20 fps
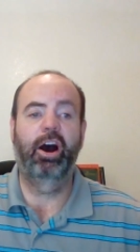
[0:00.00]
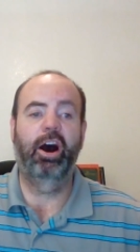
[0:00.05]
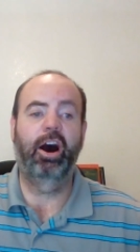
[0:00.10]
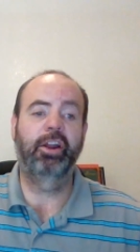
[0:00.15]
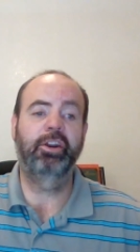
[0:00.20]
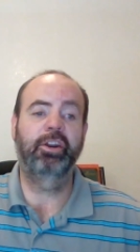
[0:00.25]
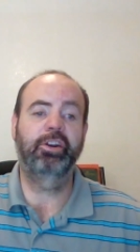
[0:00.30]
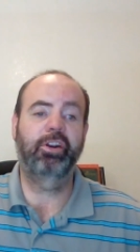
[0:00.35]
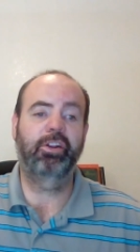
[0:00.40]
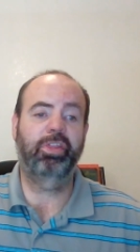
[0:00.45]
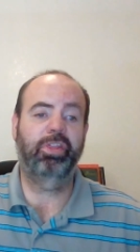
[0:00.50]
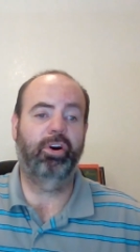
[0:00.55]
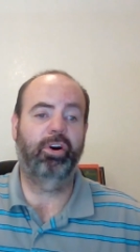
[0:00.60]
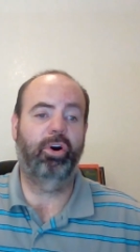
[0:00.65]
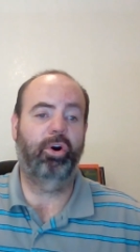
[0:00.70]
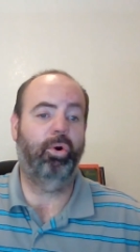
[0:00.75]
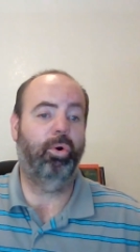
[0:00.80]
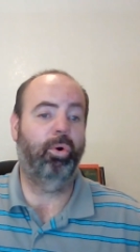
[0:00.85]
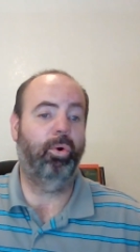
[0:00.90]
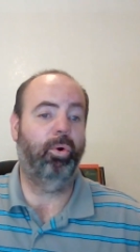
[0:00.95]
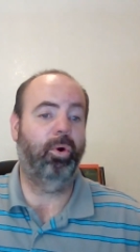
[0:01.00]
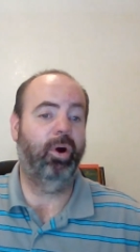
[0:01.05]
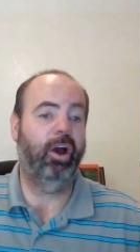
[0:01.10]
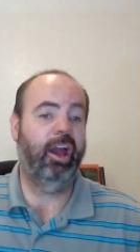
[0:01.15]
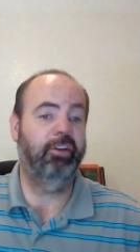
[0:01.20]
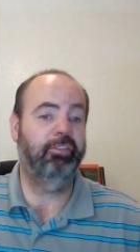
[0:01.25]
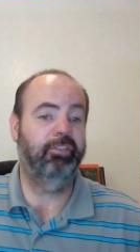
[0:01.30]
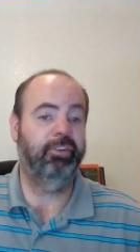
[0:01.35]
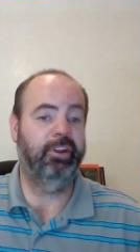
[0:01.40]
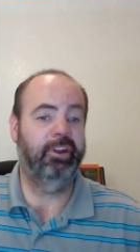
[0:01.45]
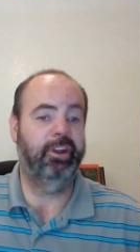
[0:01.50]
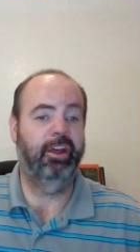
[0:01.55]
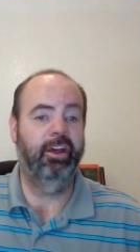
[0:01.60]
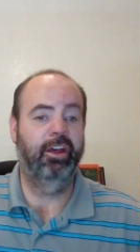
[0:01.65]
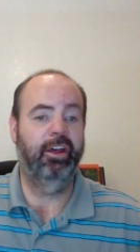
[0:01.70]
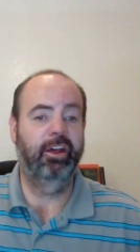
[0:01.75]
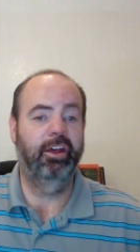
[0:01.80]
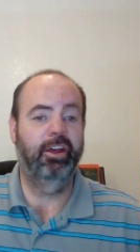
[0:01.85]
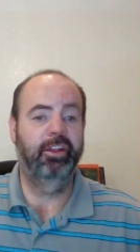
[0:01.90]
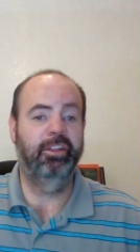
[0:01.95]
Under the whole heaven,
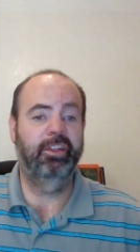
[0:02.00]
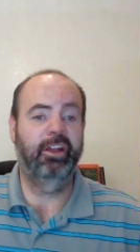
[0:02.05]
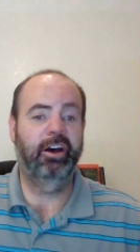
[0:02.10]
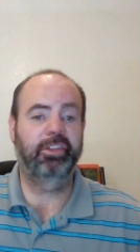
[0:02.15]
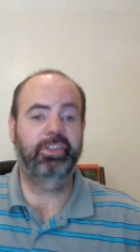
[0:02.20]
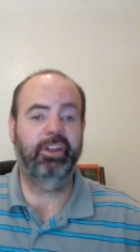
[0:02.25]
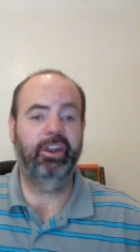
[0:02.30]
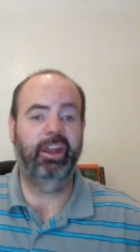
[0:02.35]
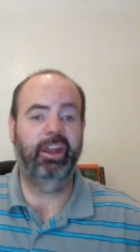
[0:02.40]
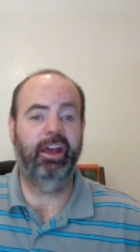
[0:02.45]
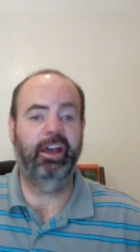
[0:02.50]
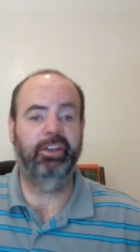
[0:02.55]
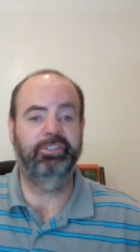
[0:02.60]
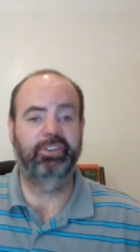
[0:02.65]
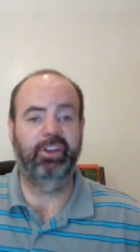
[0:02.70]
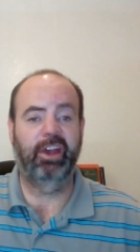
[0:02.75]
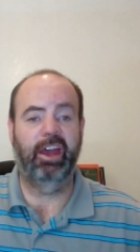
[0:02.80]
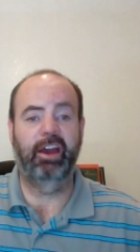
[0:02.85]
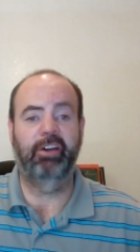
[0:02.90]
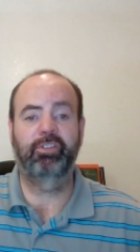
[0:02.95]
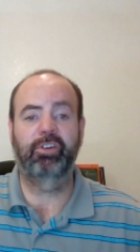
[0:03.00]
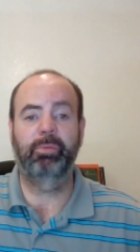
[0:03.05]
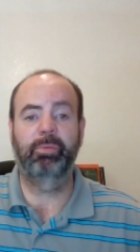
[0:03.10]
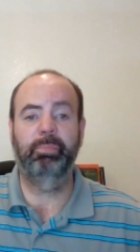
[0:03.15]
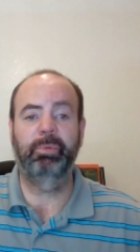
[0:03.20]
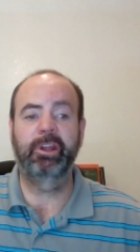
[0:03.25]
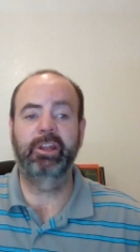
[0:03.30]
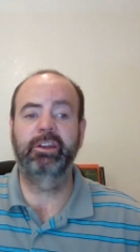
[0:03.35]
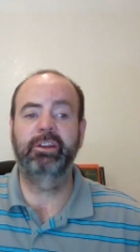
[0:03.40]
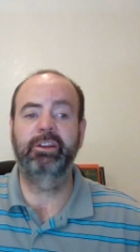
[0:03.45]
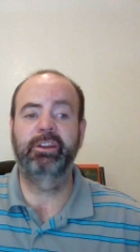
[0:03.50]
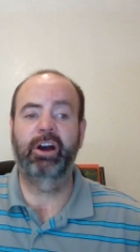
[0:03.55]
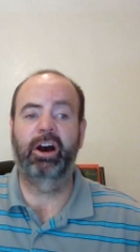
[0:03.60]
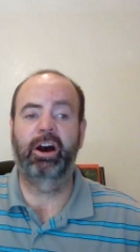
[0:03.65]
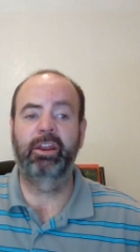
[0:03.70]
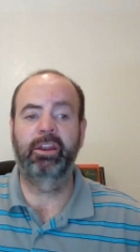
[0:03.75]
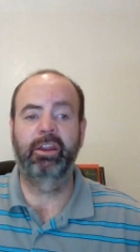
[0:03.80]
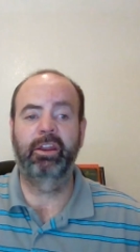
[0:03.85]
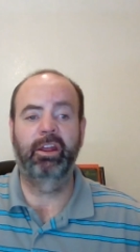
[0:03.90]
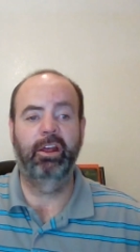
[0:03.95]
nothing has ever been
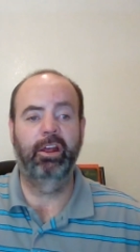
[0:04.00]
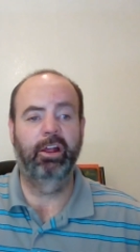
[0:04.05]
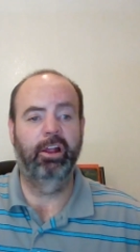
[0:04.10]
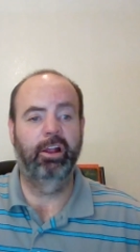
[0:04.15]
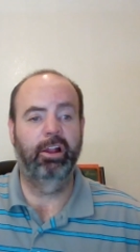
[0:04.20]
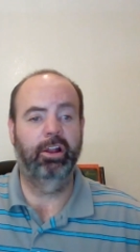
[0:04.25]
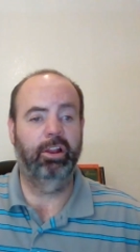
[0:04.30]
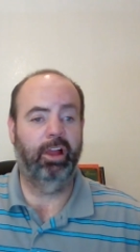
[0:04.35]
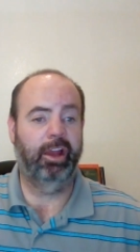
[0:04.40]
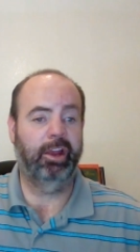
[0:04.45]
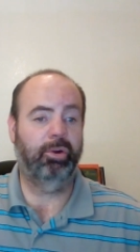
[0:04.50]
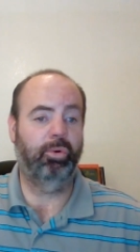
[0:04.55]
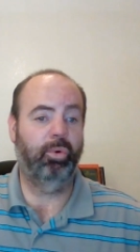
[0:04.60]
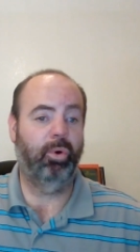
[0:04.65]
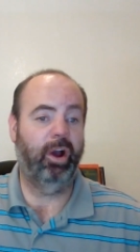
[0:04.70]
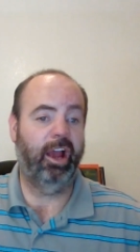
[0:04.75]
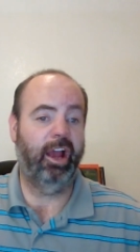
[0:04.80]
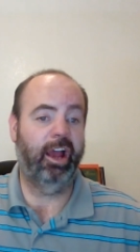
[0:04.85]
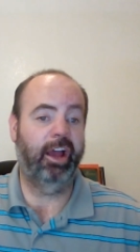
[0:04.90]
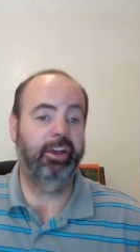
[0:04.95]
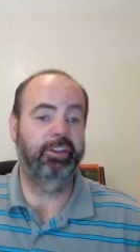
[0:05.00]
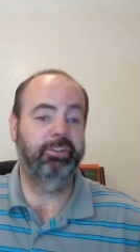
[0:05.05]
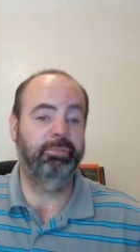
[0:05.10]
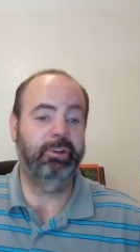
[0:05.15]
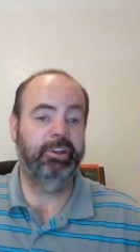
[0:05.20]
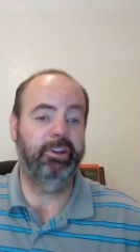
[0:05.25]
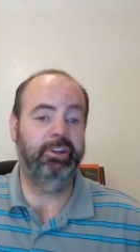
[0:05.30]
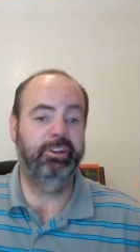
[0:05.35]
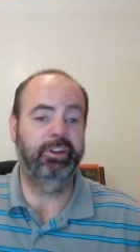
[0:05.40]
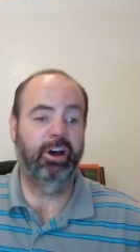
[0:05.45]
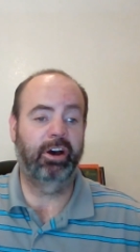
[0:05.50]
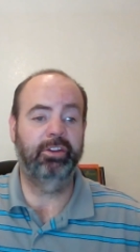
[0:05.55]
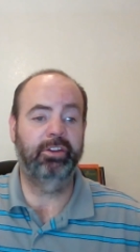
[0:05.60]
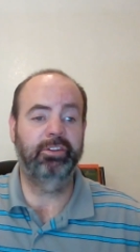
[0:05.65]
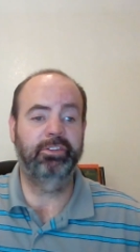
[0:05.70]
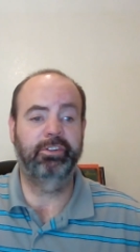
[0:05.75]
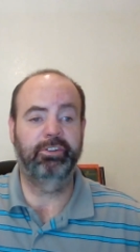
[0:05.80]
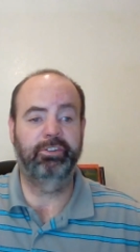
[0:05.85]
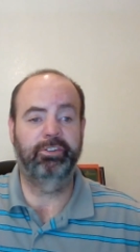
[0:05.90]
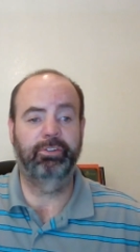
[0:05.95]
done like what has been done
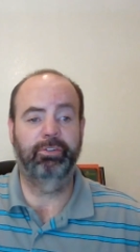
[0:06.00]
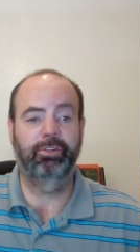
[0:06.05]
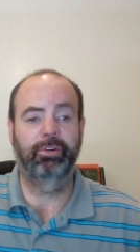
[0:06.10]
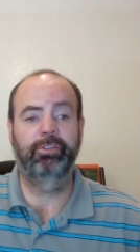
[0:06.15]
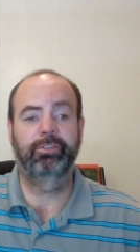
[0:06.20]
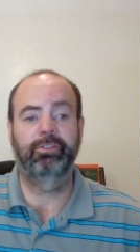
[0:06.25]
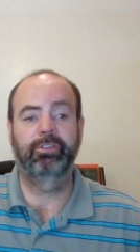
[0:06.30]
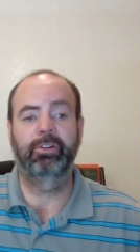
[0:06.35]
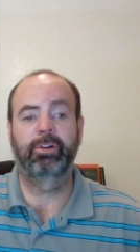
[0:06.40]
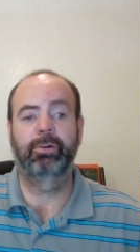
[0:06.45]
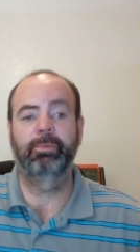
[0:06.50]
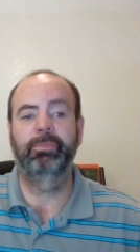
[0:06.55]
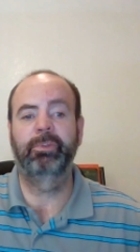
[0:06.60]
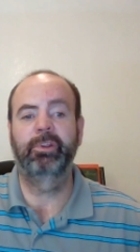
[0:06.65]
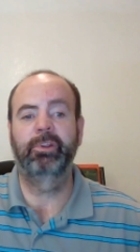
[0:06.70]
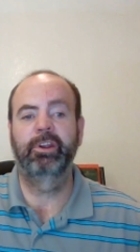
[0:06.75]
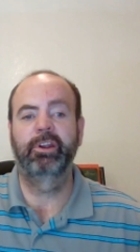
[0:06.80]
to Jerusalem.